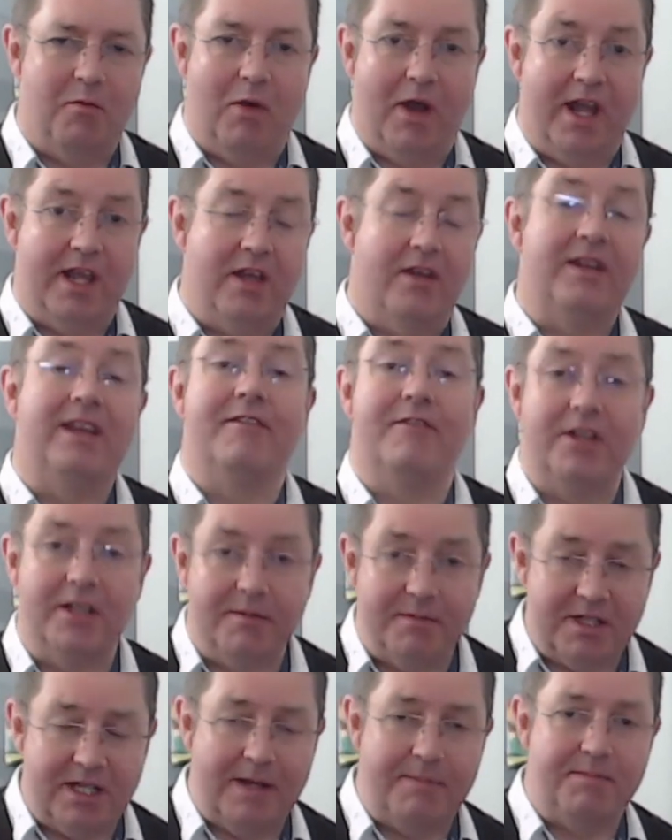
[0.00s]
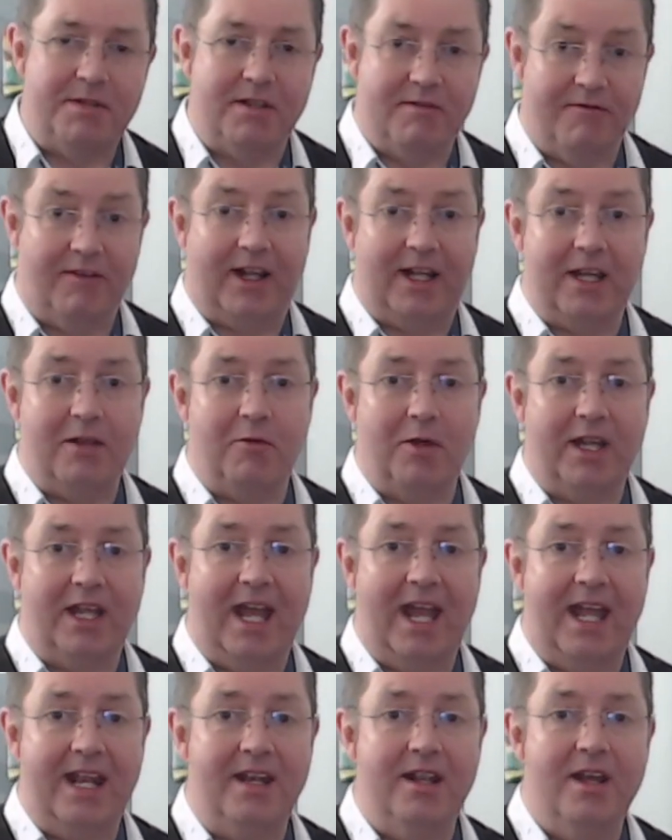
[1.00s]
where you're giving them tips and value
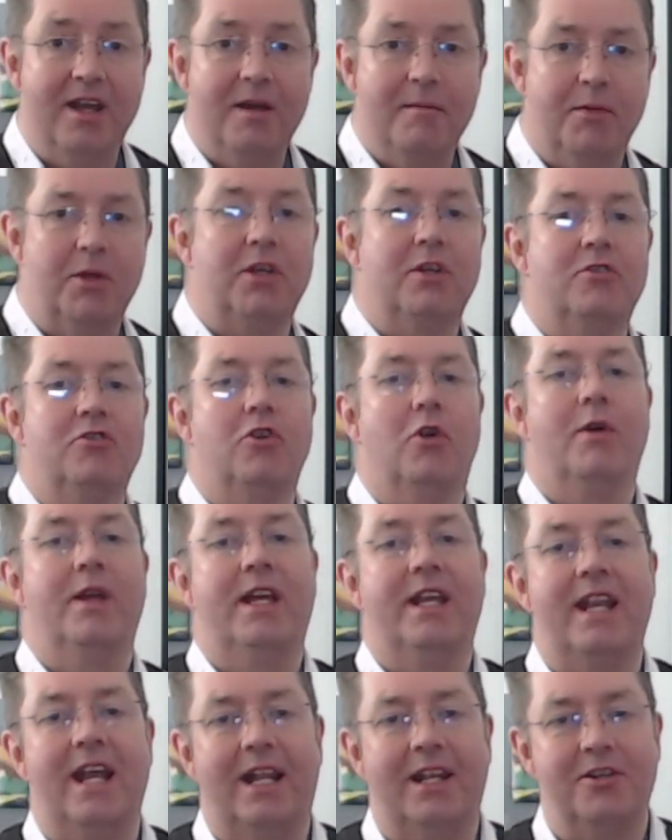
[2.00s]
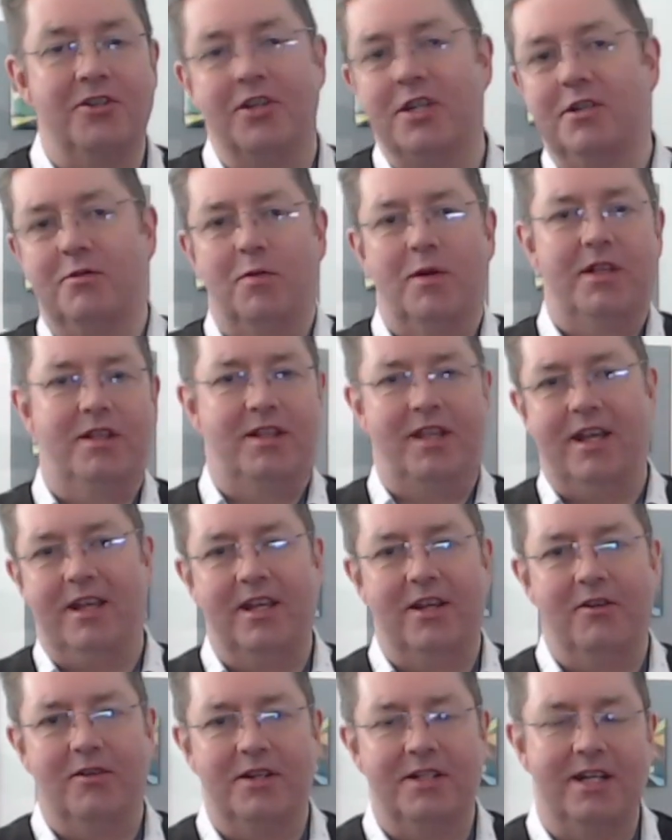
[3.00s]
again, but you're drawing analogies with
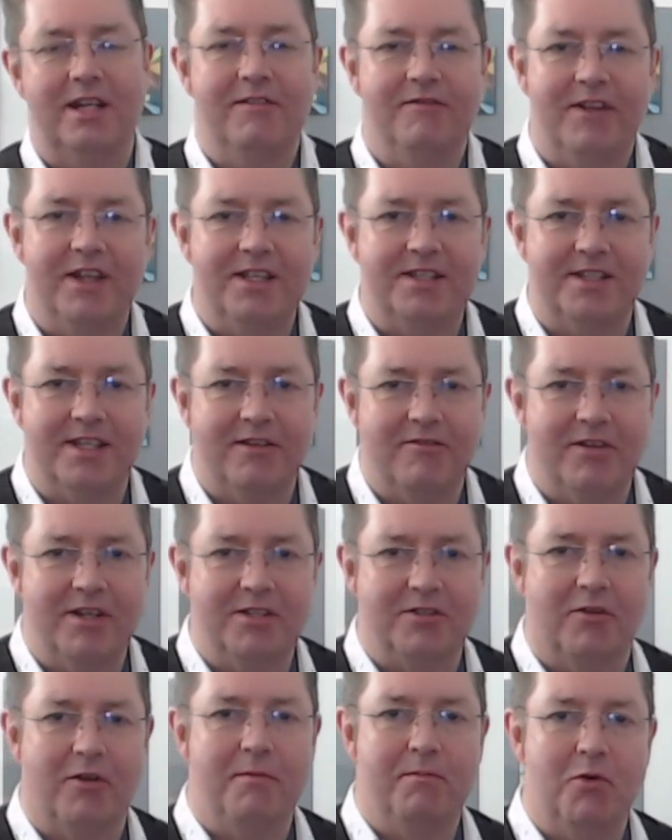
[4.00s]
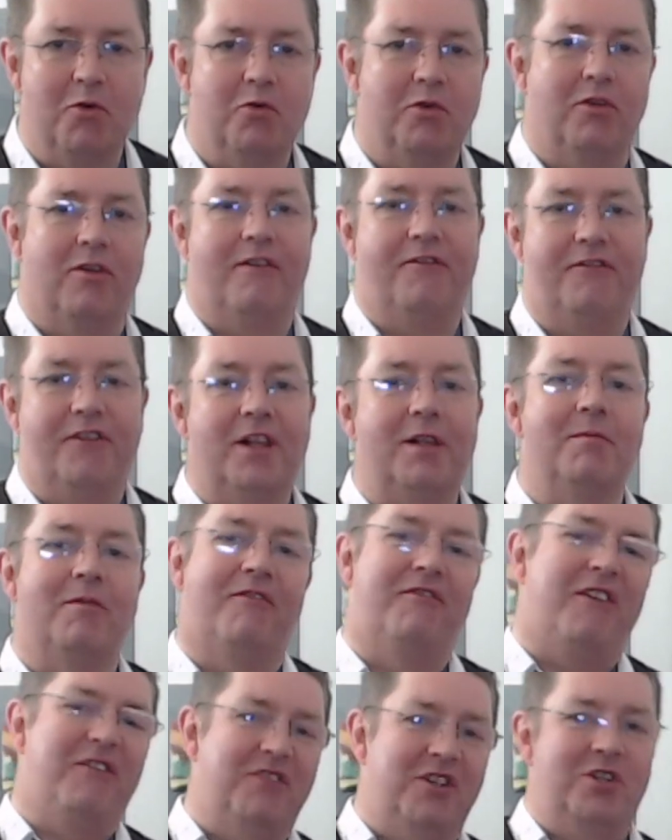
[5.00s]
you know, a TV series or a book or a film or
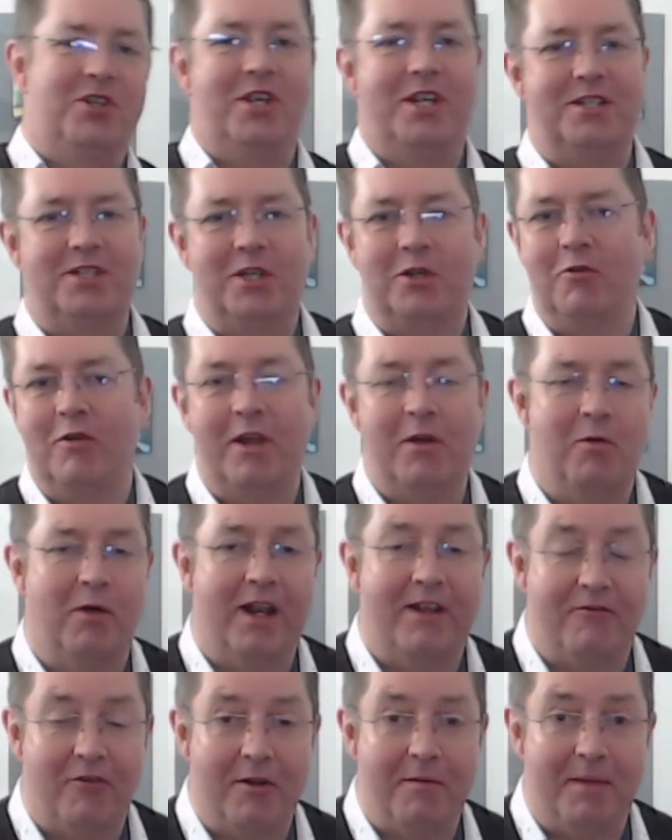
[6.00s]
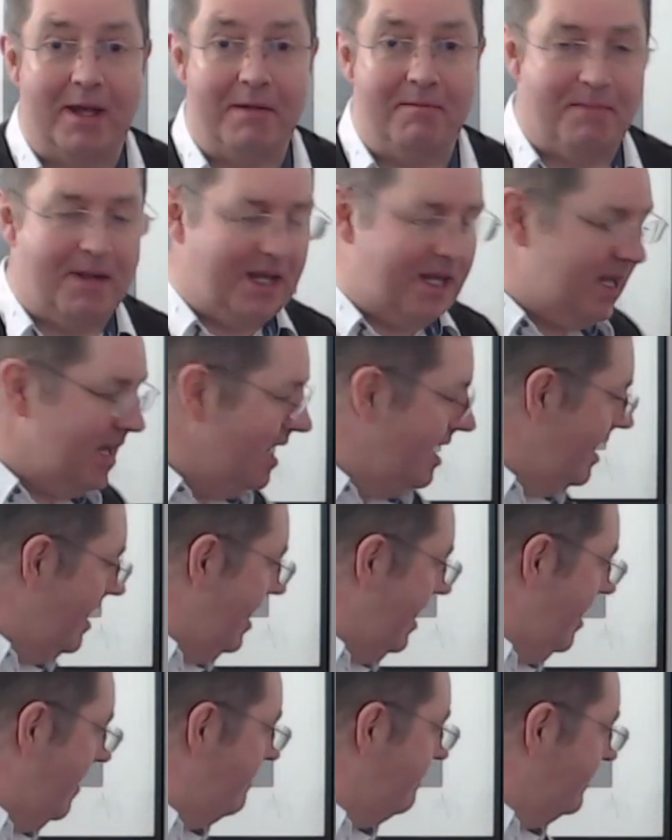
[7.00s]
50 Shades of Grey, whatever it might be.
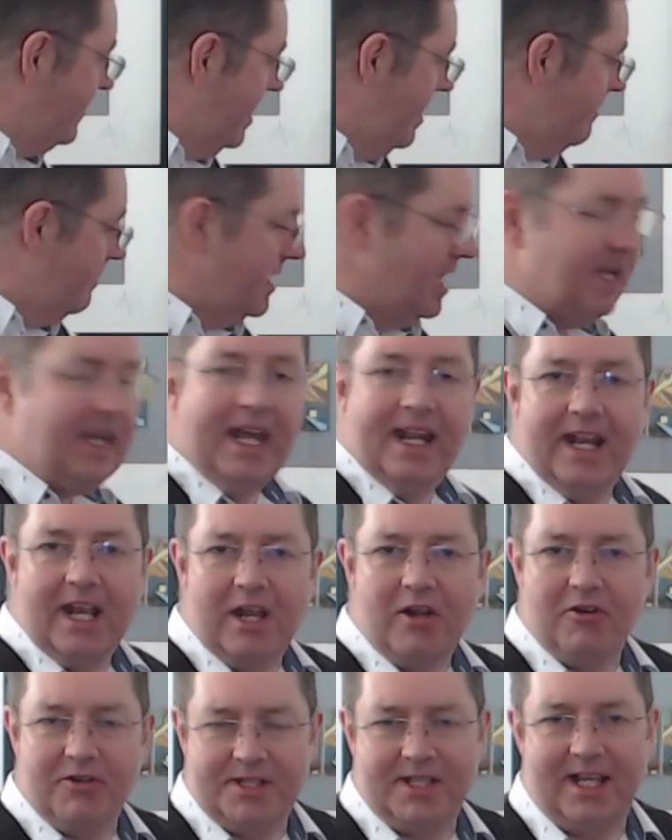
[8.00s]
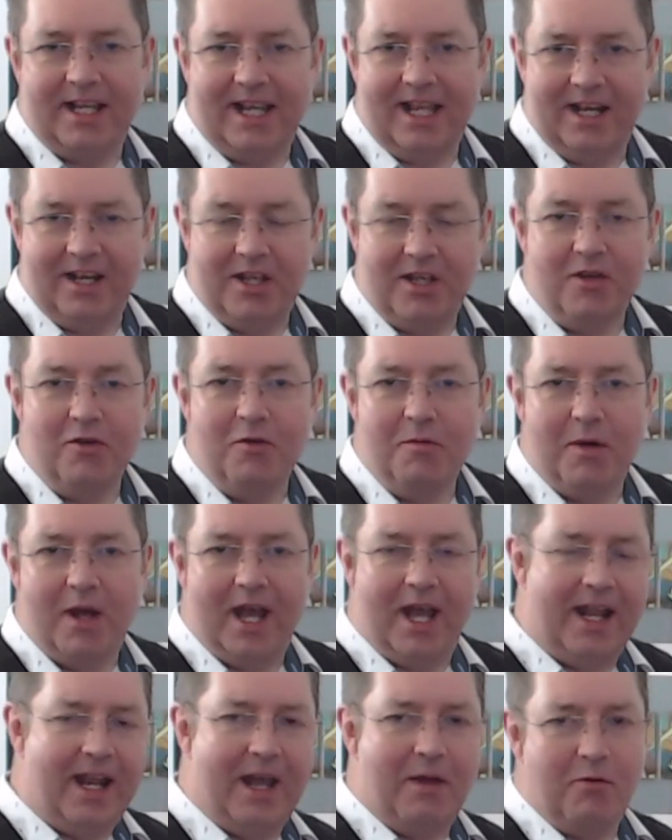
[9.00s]
But you're getting across that kind of humour,
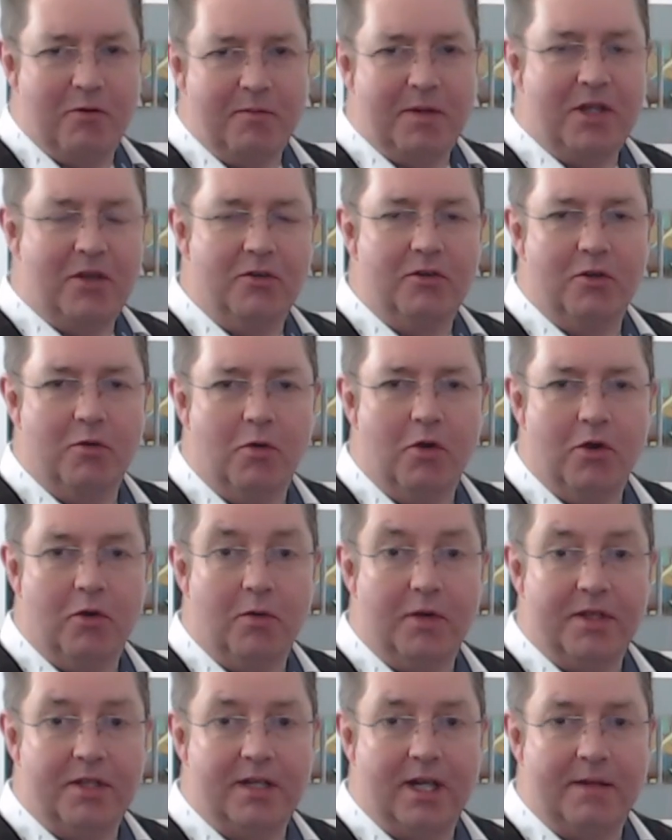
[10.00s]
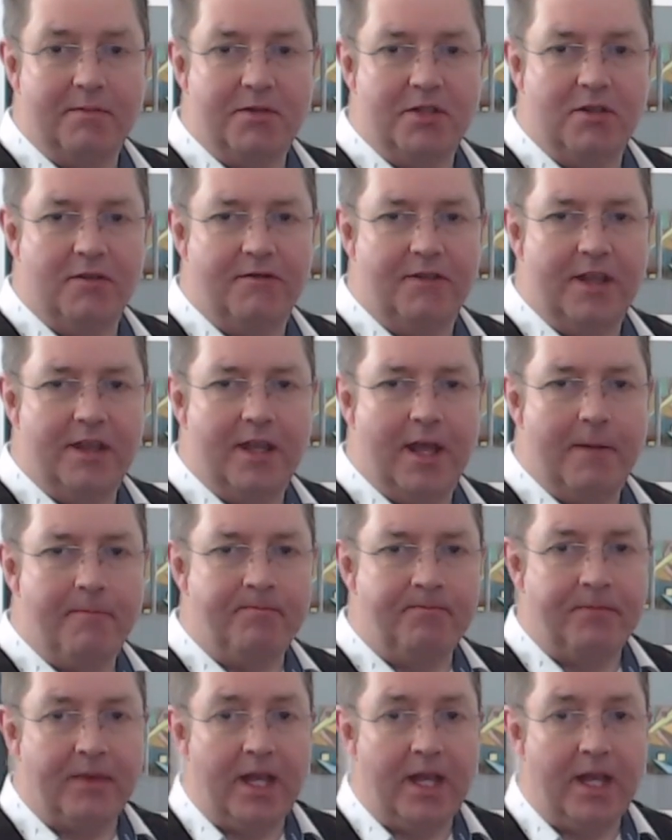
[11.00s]
and I would be good to work with type stuff in there.